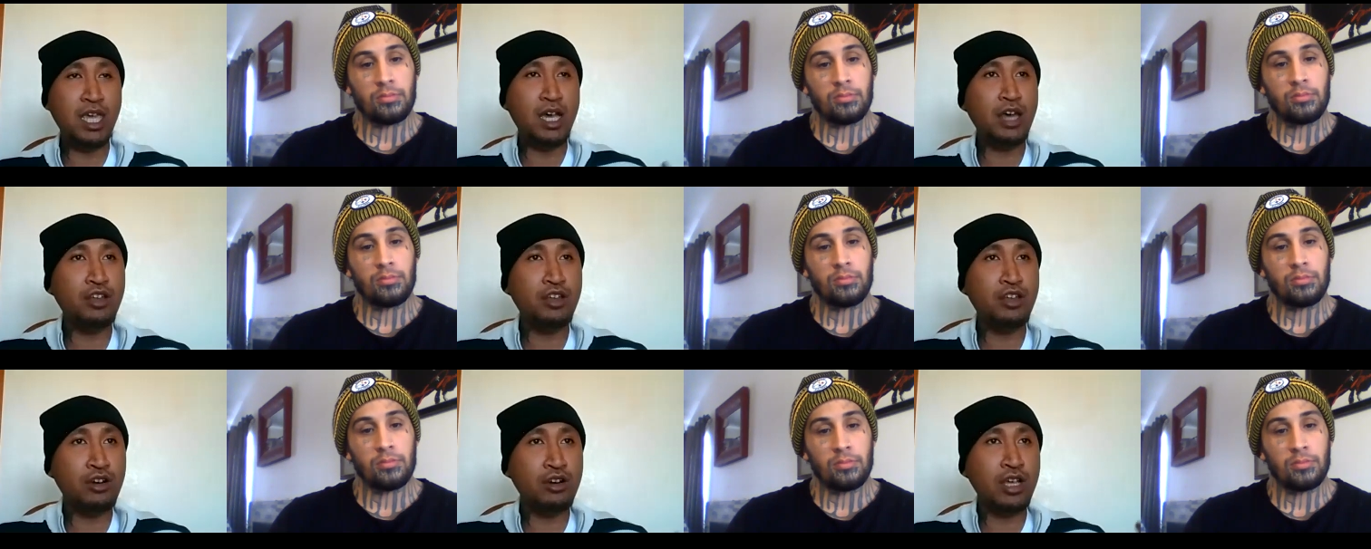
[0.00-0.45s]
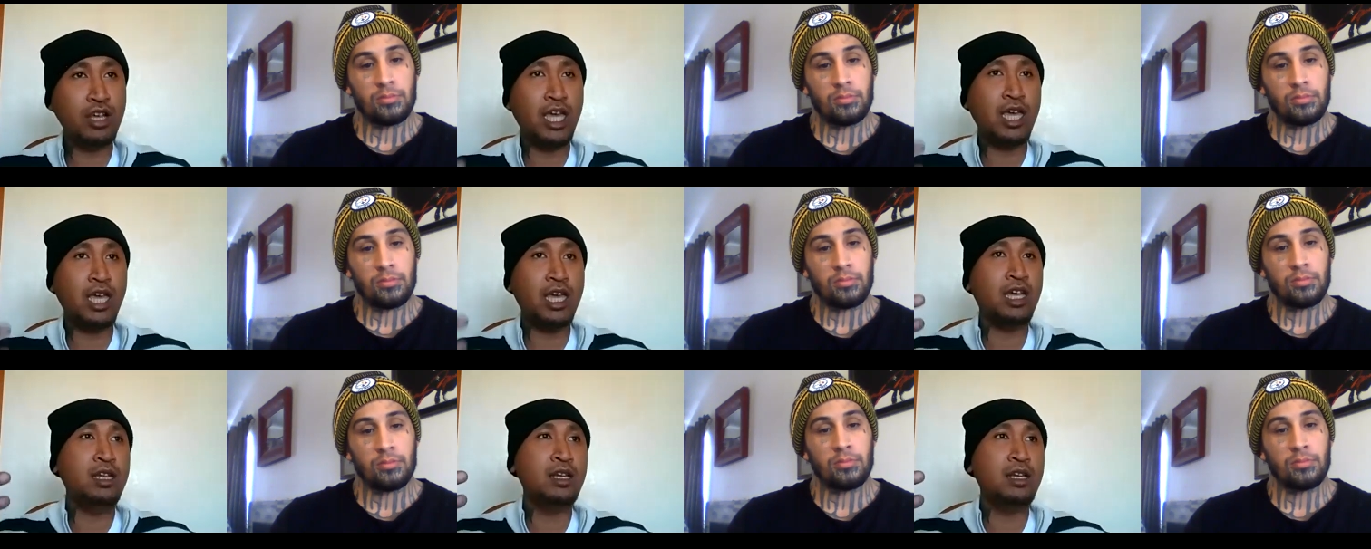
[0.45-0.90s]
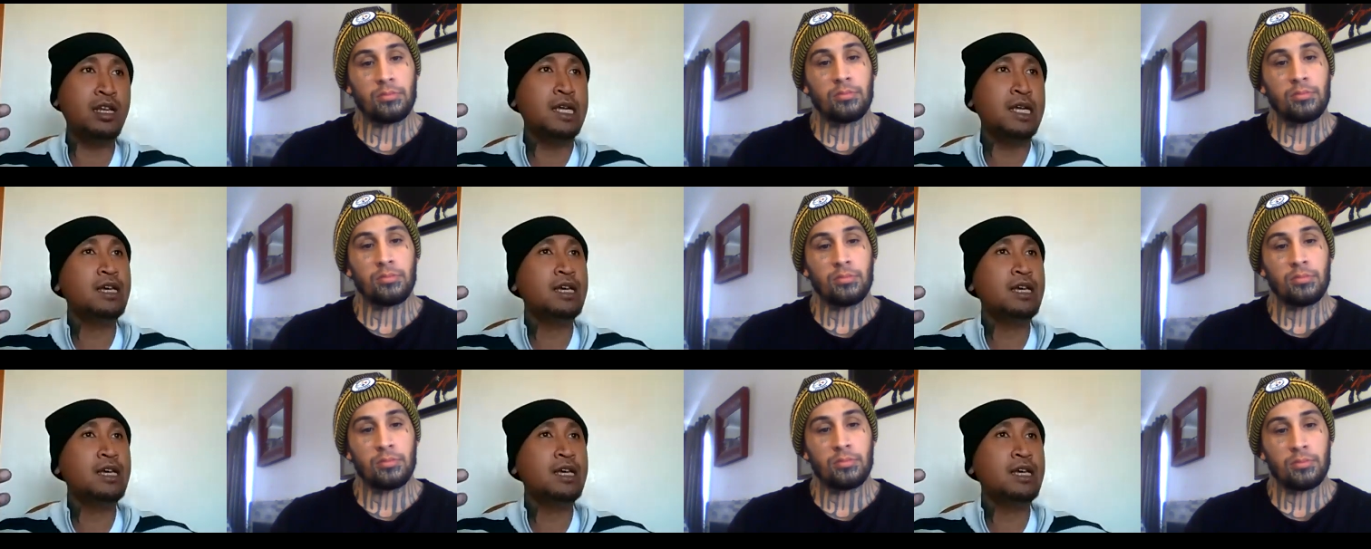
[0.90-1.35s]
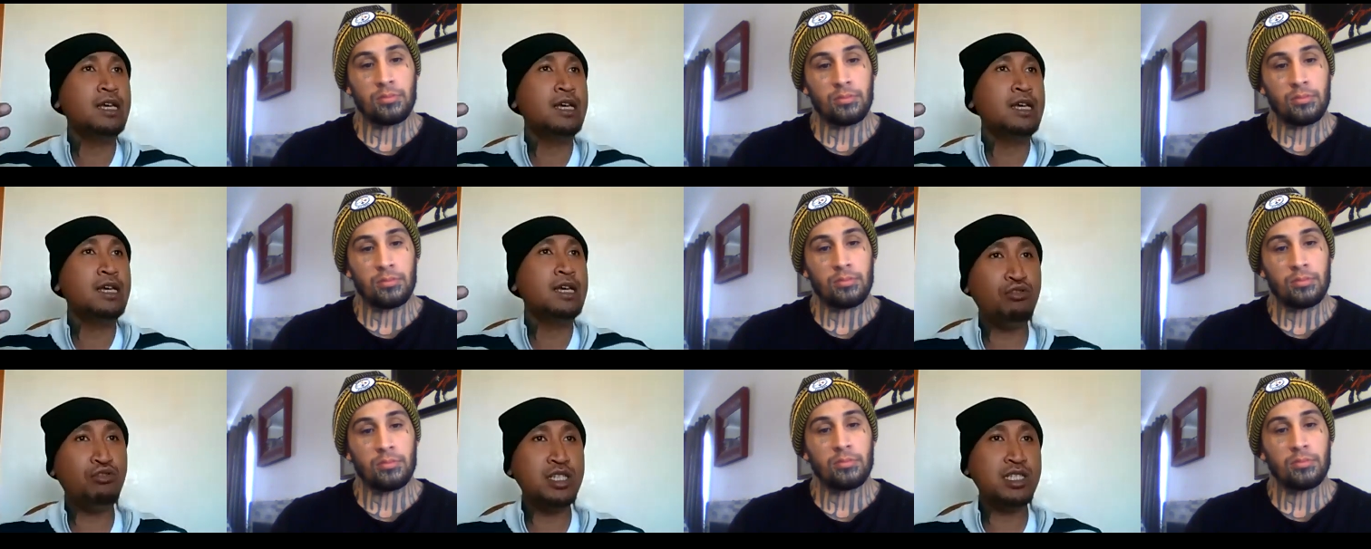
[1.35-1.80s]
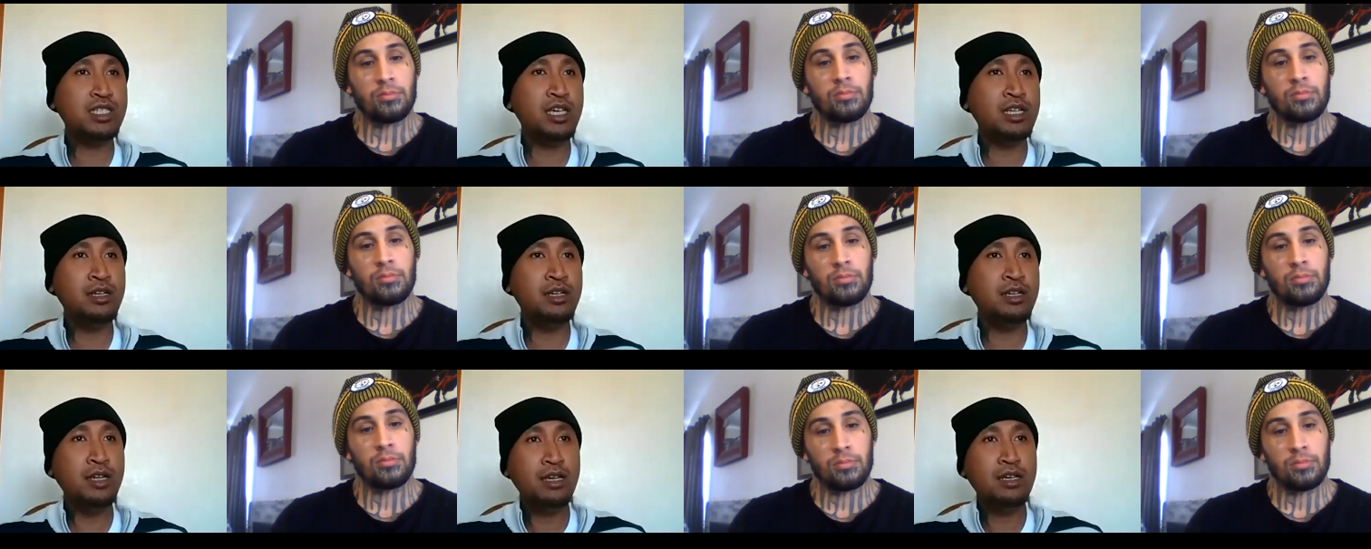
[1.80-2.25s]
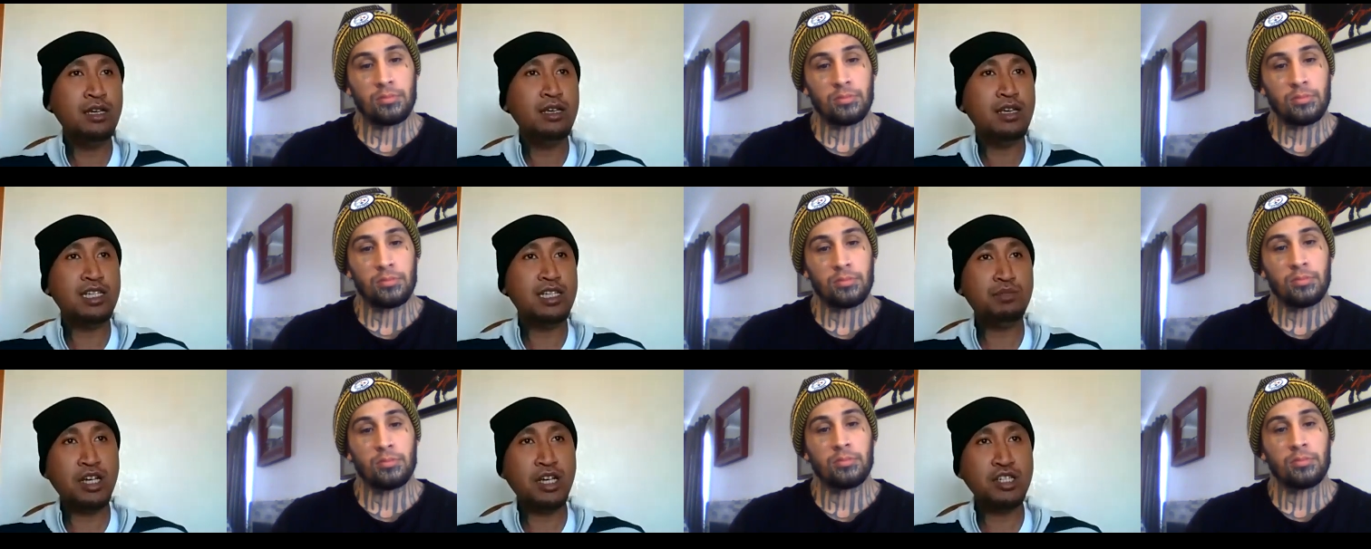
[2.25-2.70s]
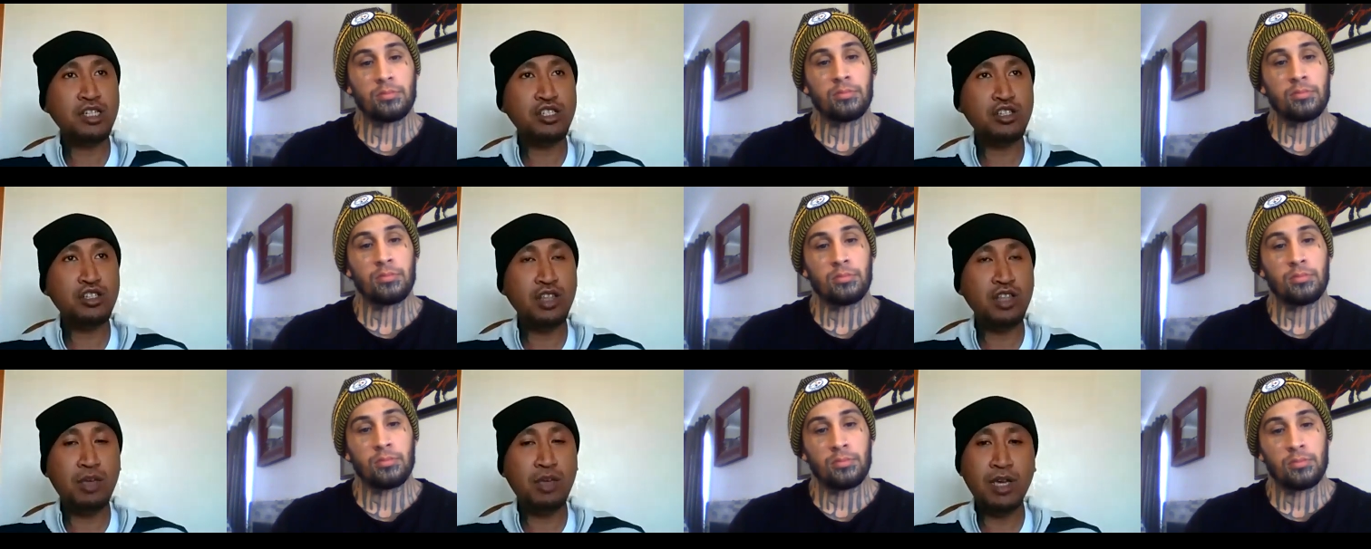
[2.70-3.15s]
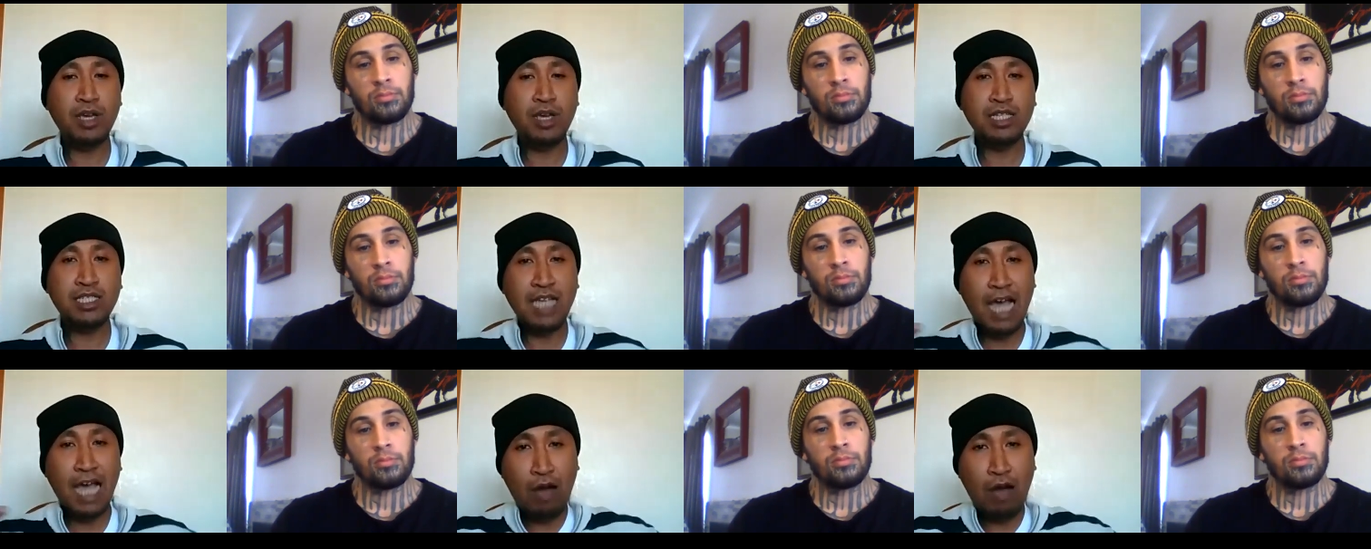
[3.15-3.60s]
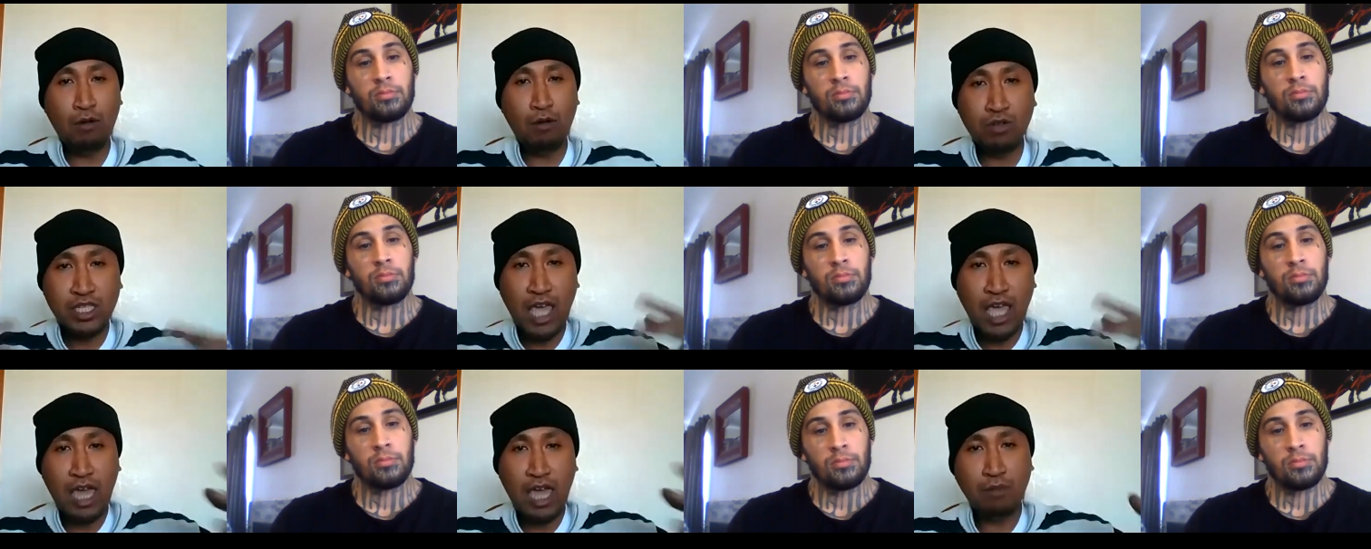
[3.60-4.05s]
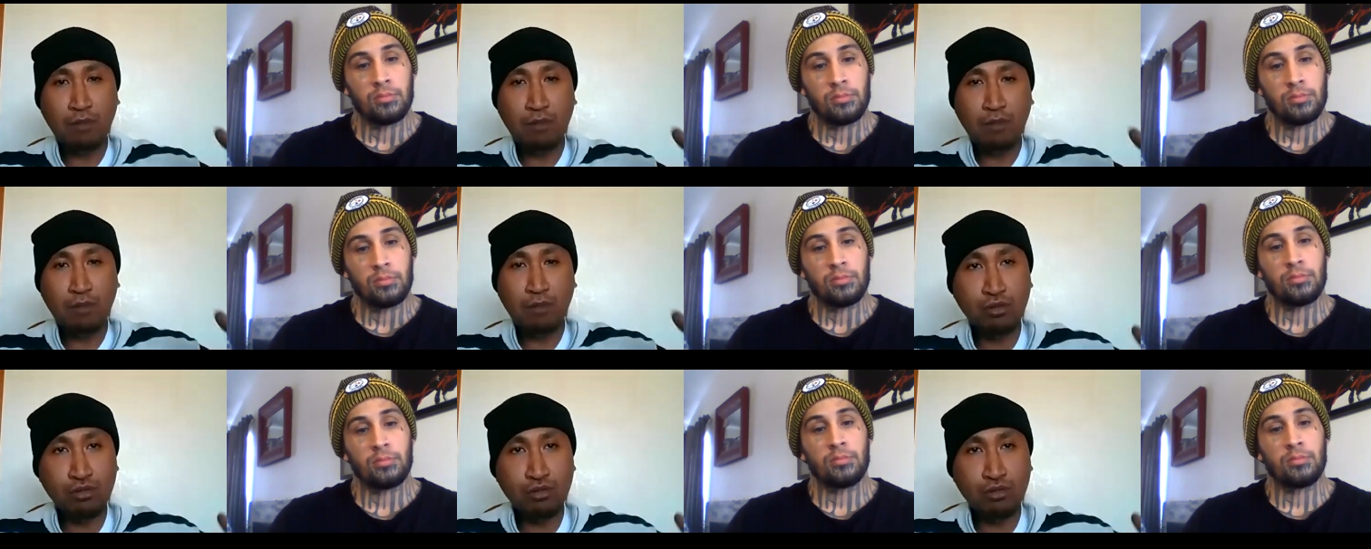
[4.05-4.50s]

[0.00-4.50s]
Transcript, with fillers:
Speaker 1: in in prison, especially because I was able to network